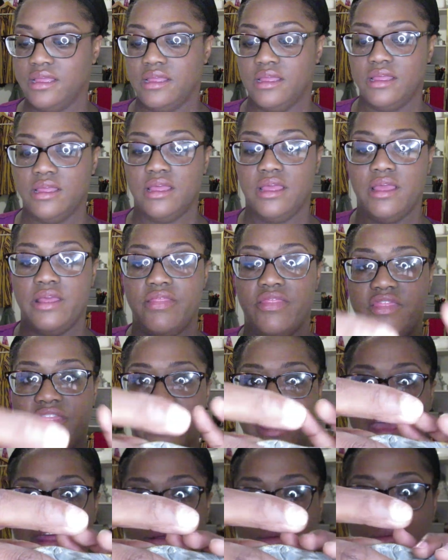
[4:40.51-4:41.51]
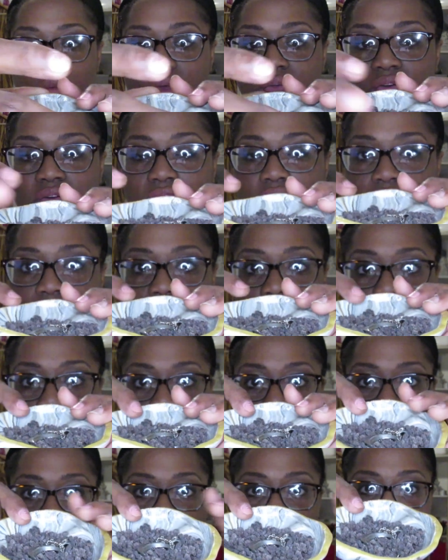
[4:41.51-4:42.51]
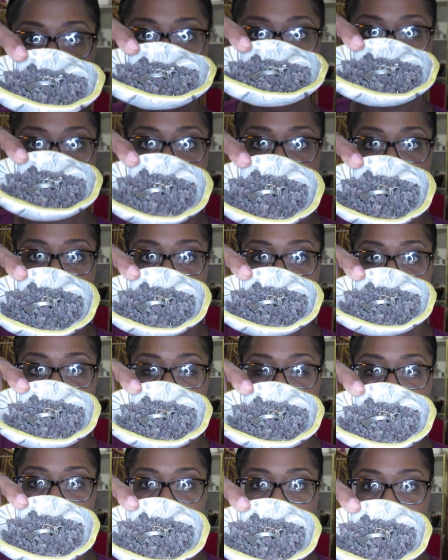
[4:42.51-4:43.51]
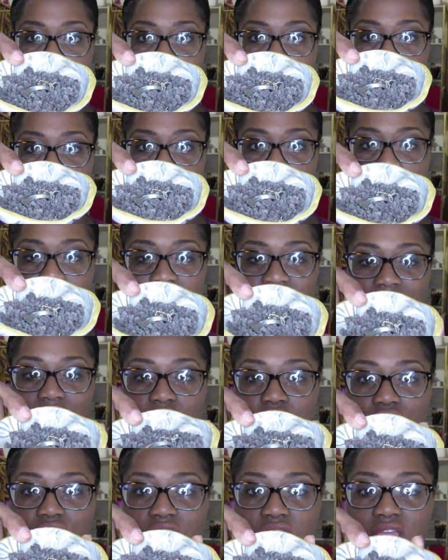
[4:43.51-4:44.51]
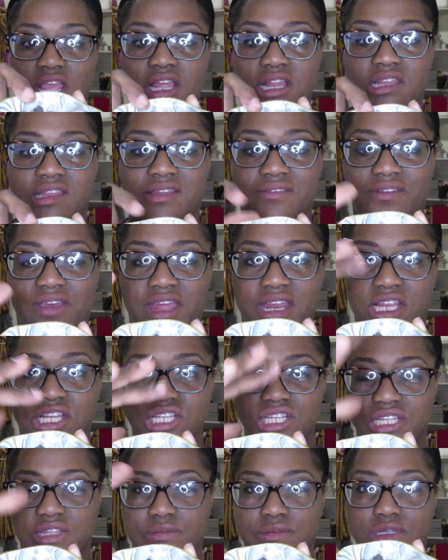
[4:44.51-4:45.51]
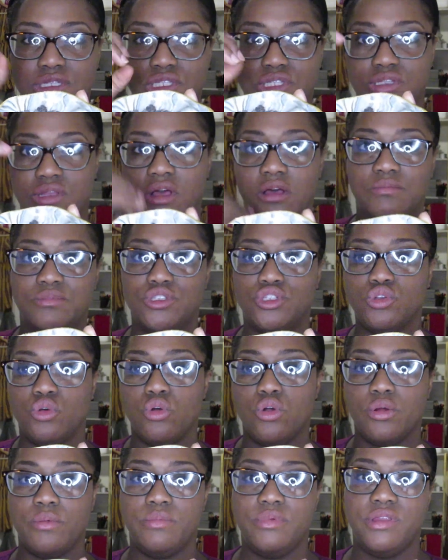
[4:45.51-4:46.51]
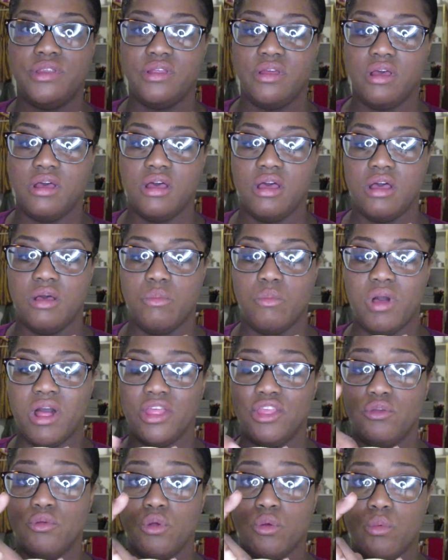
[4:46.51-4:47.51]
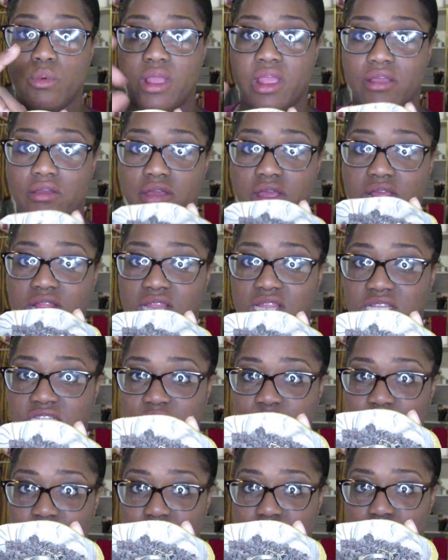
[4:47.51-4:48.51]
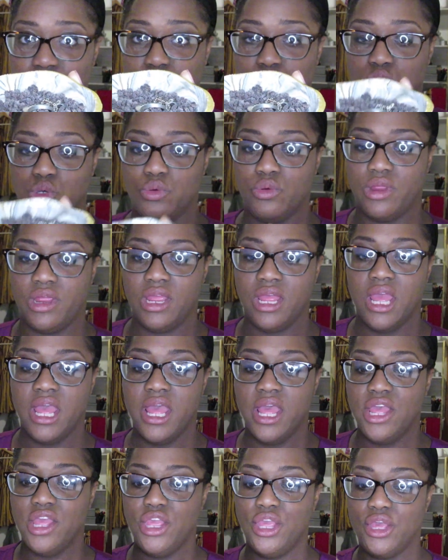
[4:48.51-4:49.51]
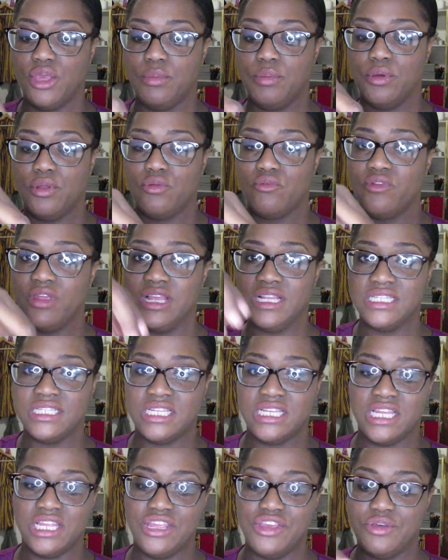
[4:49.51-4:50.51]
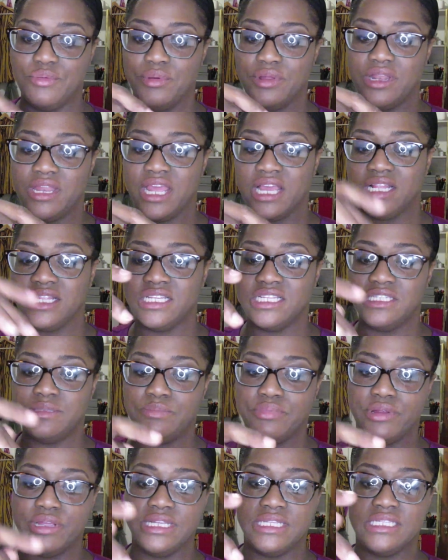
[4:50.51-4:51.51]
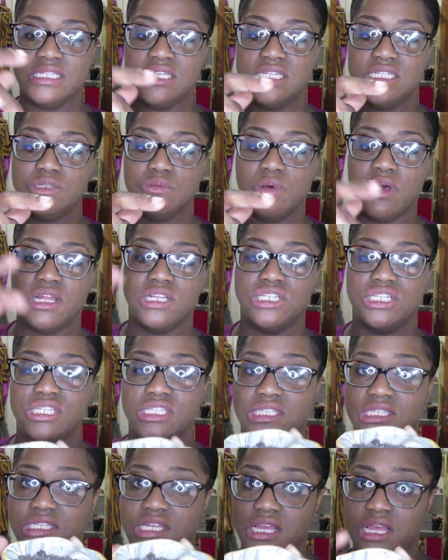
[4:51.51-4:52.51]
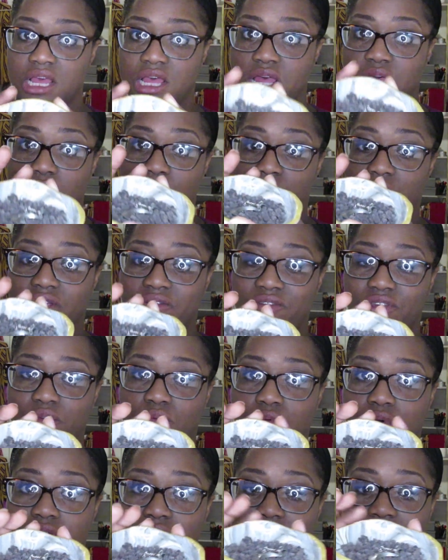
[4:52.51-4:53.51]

And that will get rid of all the negative energy that was absorbed while you were wearing this piece of jewelry. You can put rings in it. You can put necklace, bracelets, watches, whatever you want.